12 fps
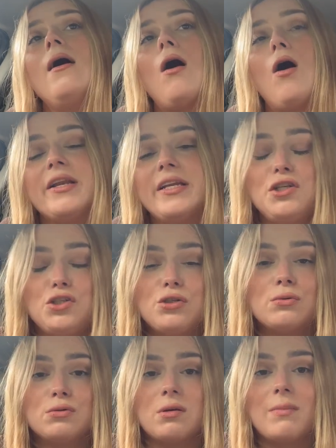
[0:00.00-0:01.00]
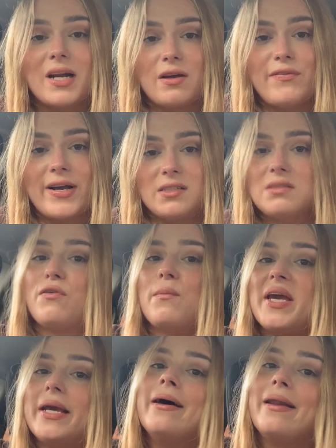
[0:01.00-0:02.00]
I need you all to manifest for
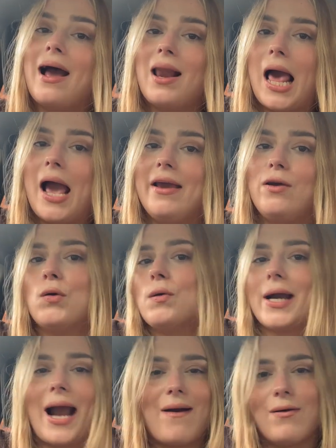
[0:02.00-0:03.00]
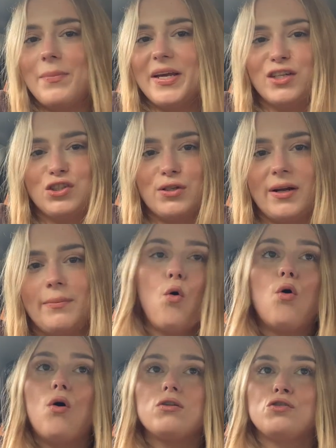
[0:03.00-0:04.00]
me an LA or a Caribbean trip
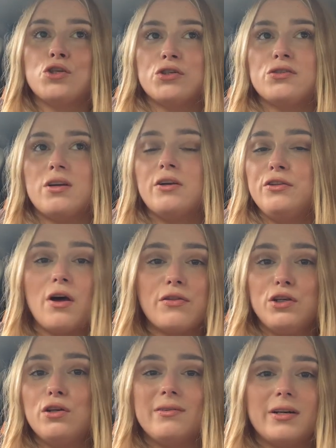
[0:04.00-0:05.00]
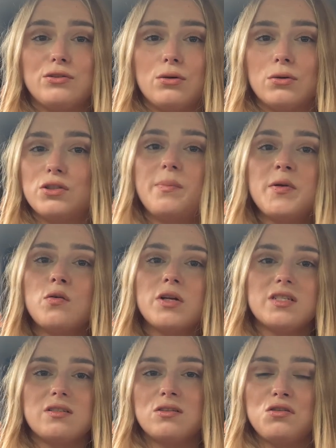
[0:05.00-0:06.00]
or just another Euro tour. To be
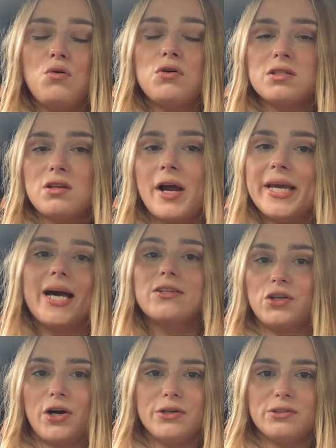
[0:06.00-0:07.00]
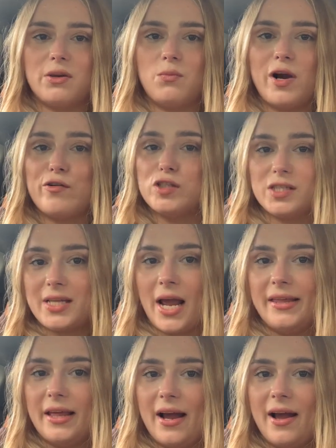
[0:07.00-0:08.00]
honest, as long as I get to go somewhere and
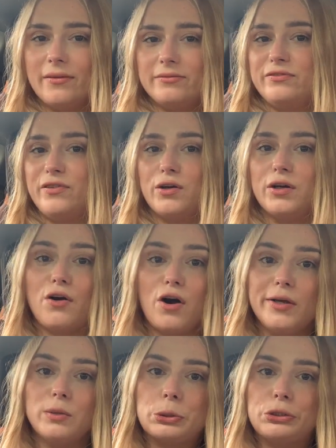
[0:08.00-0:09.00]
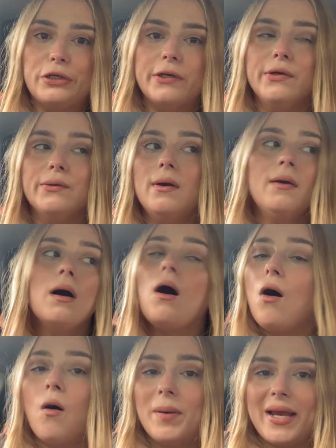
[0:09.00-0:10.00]
stay there for a night or two,
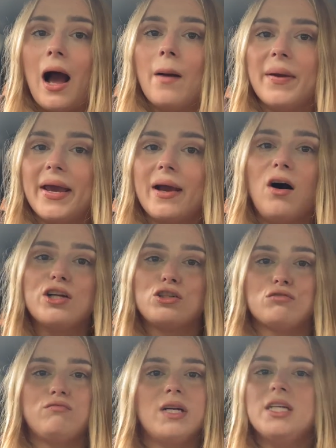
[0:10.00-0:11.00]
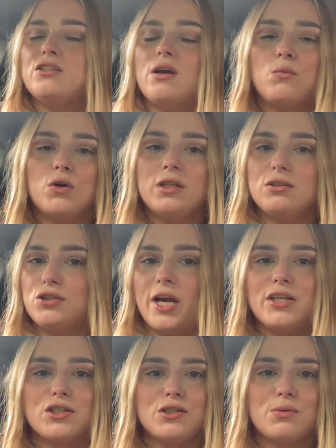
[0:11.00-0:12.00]
I'll be happy. I just really don't want it to
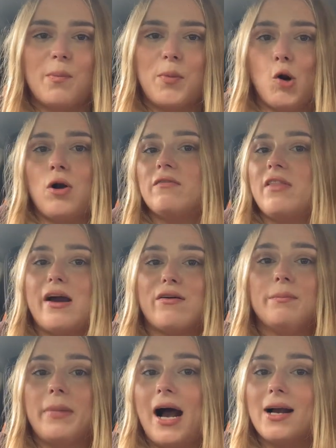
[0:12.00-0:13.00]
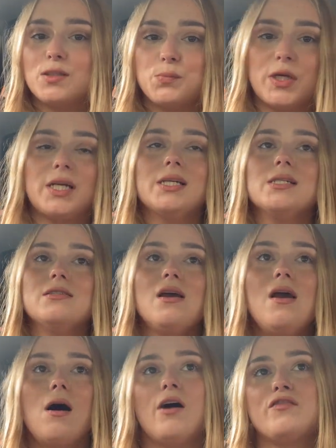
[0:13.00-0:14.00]
change into a block of there and back because
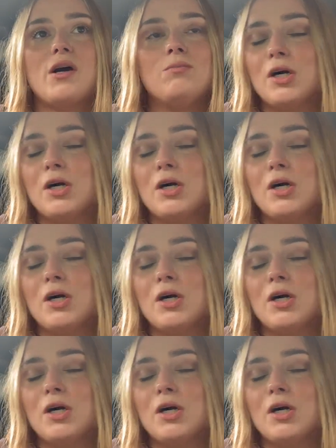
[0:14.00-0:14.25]
I've done